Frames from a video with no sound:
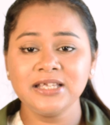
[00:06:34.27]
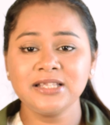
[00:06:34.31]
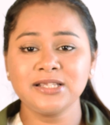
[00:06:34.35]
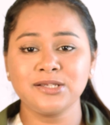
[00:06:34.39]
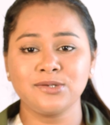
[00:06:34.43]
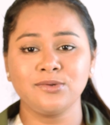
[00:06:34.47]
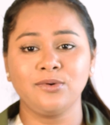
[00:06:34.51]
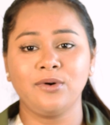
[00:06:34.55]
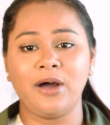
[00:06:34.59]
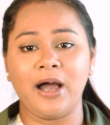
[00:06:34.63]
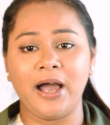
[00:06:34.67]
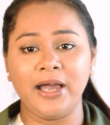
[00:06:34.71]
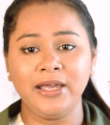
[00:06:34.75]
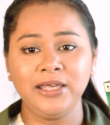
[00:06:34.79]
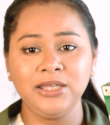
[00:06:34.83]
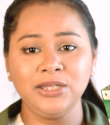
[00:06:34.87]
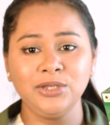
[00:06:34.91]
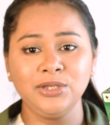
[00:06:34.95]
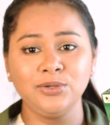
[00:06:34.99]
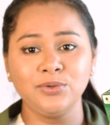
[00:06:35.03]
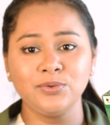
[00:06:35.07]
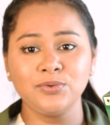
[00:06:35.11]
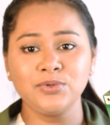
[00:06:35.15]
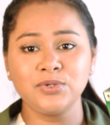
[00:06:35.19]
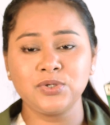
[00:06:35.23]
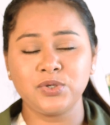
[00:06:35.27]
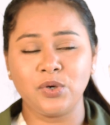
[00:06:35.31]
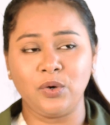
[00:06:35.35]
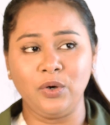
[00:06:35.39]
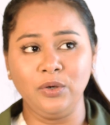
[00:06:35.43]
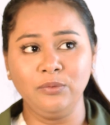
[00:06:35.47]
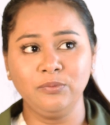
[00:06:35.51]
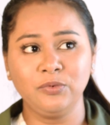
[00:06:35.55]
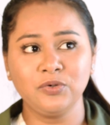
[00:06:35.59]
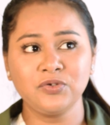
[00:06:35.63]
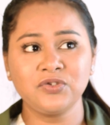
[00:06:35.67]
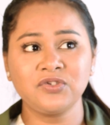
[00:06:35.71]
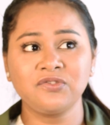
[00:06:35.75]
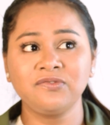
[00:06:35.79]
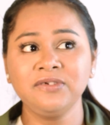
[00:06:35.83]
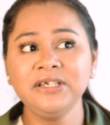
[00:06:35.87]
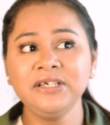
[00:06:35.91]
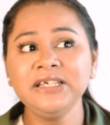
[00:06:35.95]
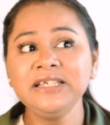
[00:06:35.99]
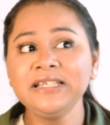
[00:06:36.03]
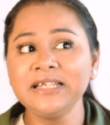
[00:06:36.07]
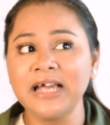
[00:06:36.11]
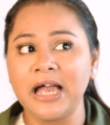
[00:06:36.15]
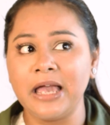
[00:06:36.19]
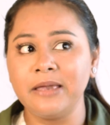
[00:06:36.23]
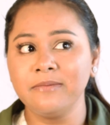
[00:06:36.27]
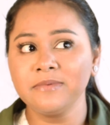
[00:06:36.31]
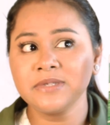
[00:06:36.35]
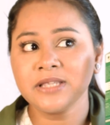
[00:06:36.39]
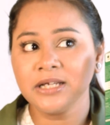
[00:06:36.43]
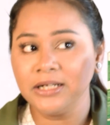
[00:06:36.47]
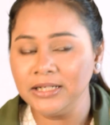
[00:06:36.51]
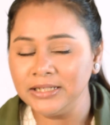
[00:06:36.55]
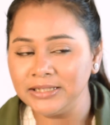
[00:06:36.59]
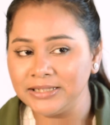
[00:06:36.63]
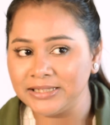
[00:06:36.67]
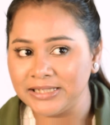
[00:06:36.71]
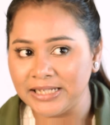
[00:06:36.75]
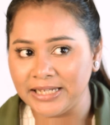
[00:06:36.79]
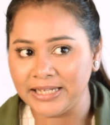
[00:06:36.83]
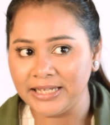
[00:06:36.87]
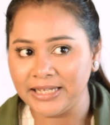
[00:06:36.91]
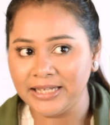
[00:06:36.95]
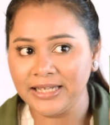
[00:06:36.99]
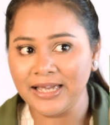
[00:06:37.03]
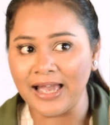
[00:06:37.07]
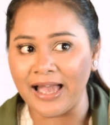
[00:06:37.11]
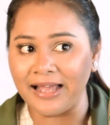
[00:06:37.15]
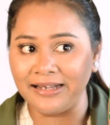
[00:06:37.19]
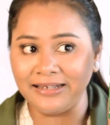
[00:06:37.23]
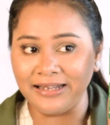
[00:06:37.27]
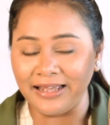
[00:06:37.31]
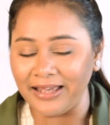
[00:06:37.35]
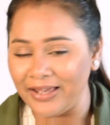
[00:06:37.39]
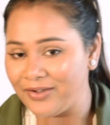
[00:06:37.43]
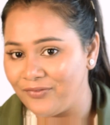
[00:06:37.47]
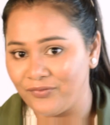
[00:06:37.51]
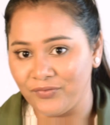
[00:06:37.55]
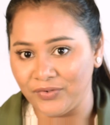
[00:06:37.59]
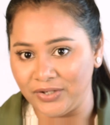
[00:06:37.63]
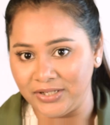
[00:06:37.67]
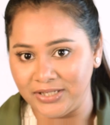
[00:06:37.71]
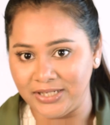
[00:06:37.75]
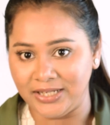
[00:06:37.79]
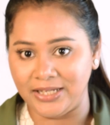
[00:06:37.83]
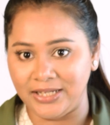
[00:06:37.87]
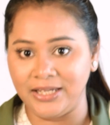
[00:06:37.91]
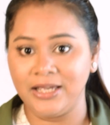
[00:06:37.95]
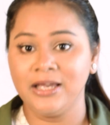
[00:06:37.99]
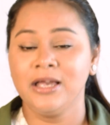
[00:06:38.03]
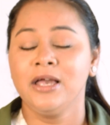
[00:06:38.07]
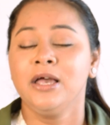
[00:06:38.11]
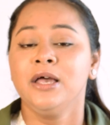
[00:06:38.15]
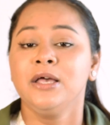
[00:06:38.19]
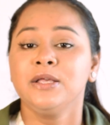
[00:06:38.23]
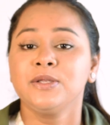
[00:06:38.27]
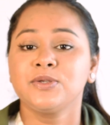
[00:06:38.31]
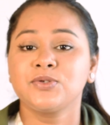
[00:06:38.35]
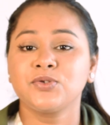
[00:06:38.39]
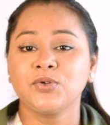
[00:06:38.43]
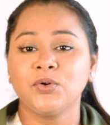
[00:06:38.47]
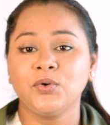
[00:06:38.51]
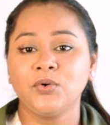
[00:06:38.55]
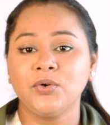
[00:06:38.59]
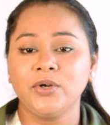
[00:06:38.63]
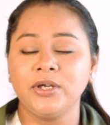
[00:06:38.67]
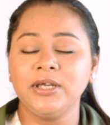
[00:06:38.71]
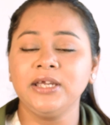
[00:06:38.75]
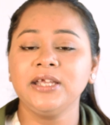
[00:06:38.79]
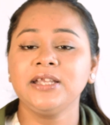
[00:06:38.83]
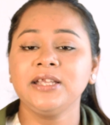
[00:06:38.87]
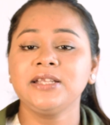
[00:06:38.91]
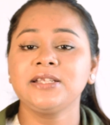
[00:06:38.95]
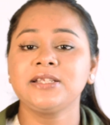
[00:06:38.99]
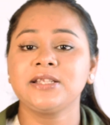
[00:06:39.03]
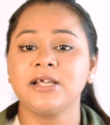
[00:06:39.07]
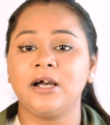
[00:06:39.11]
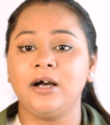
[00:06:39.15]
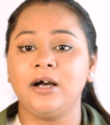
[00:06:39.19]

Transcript: So I used almost 3 times a day and every day. So it